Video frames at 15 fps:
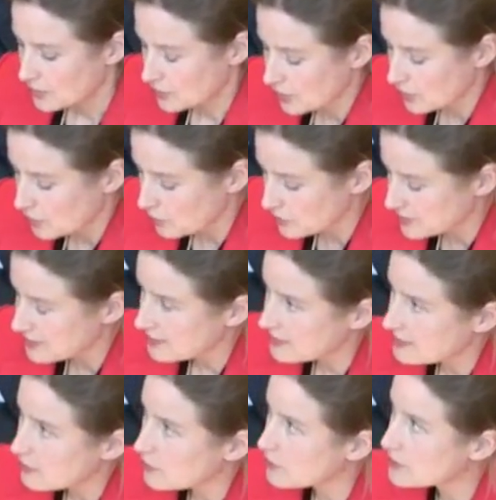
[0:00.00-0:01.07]
Dr.
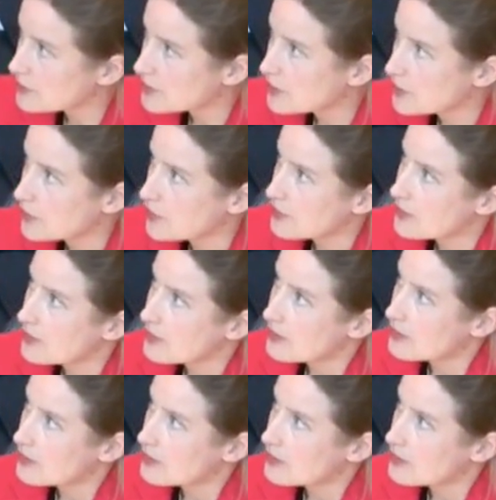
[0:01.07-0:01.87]
Klosters also